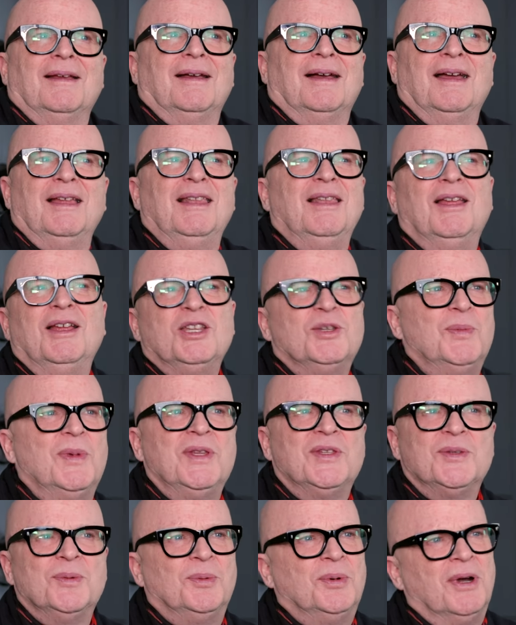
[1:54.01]
I like to be
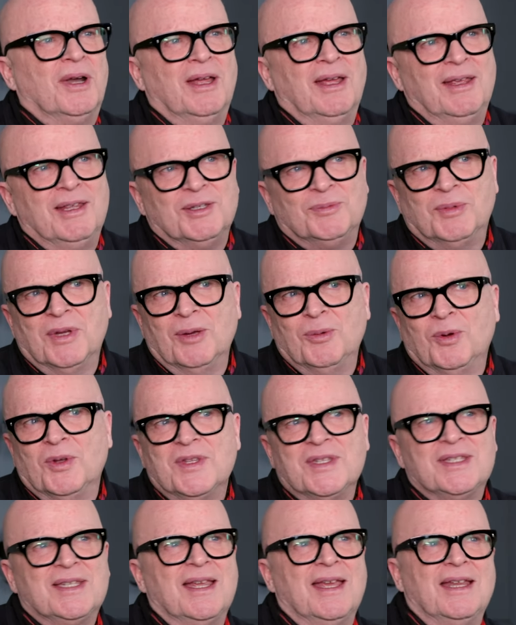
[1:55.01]
surprised by
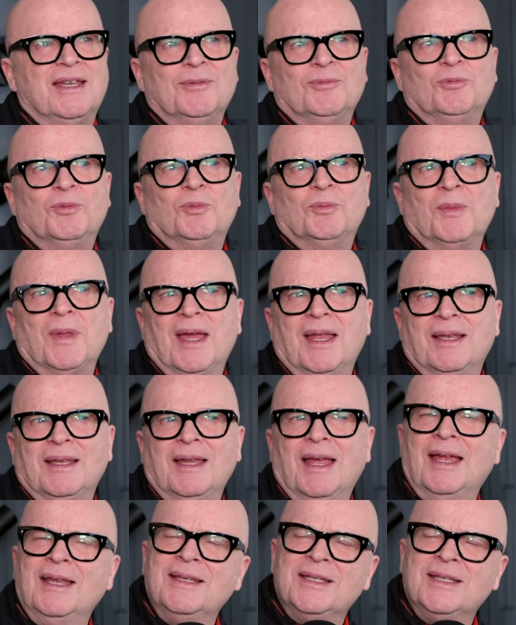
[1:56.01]
what's said and